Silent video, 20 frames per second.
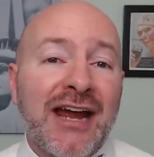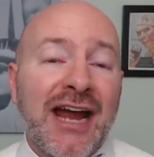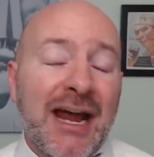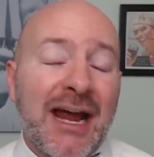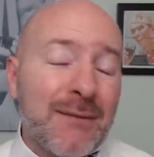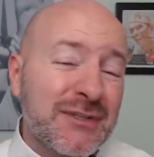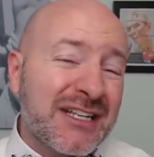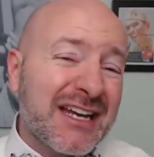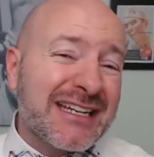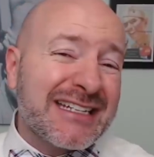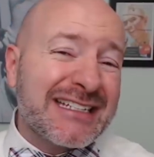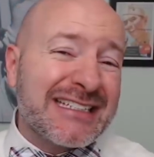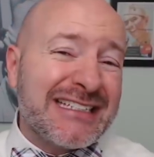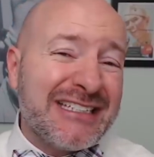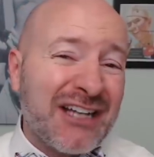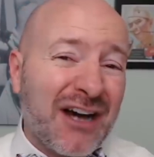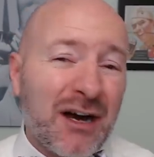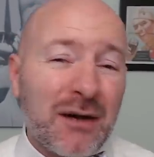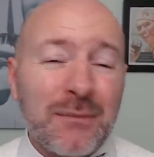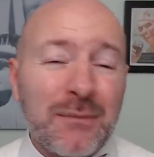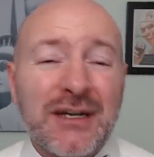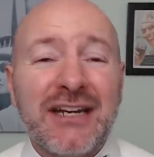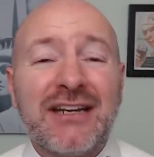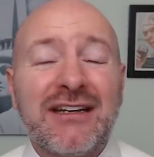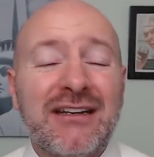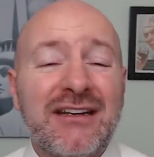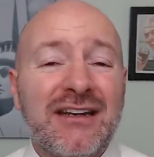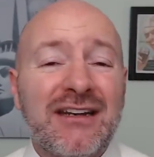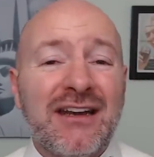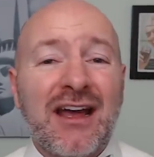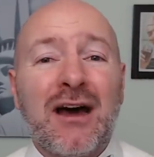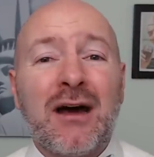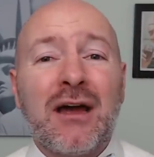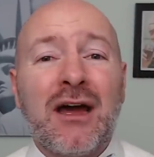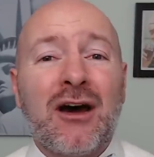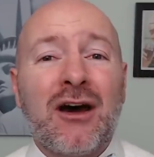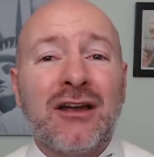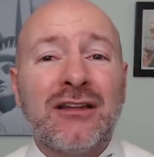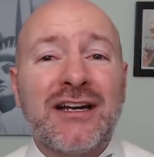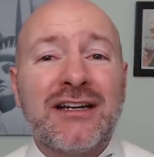Amazon dominated in
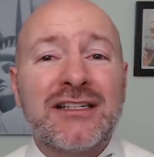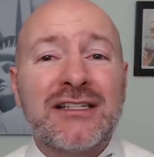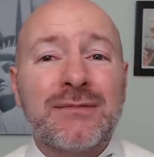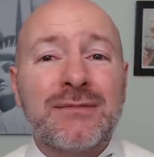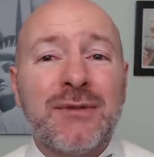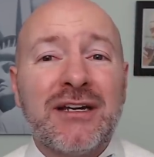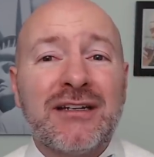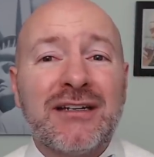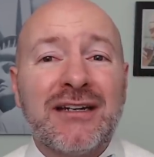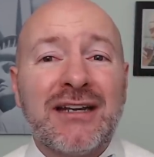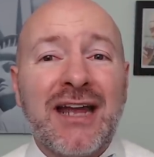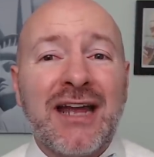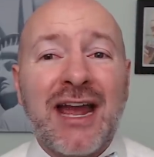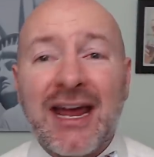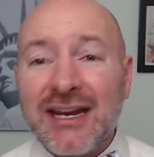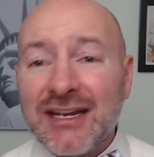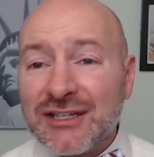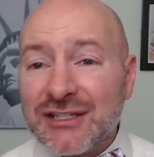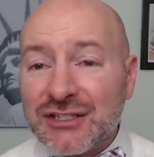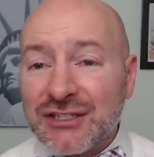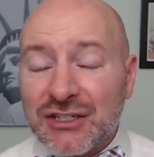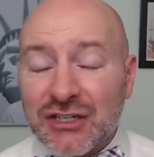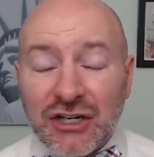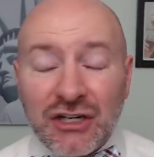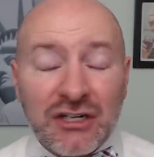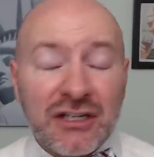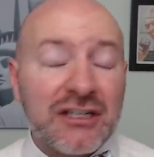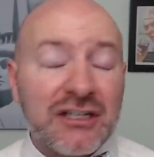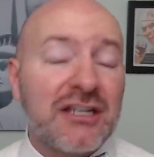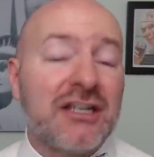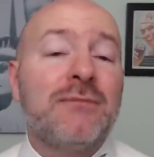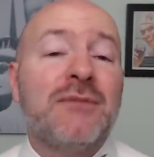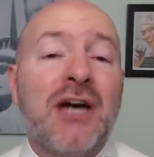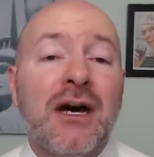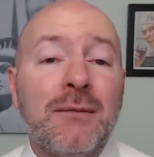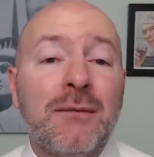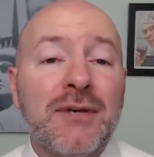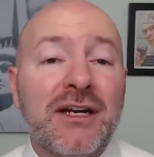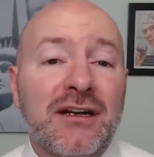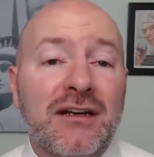online spending and it's going to keep
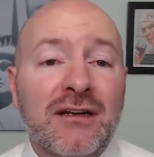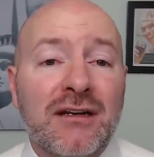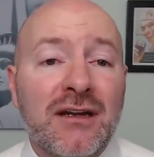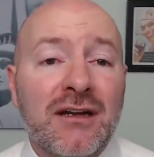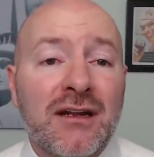dominating.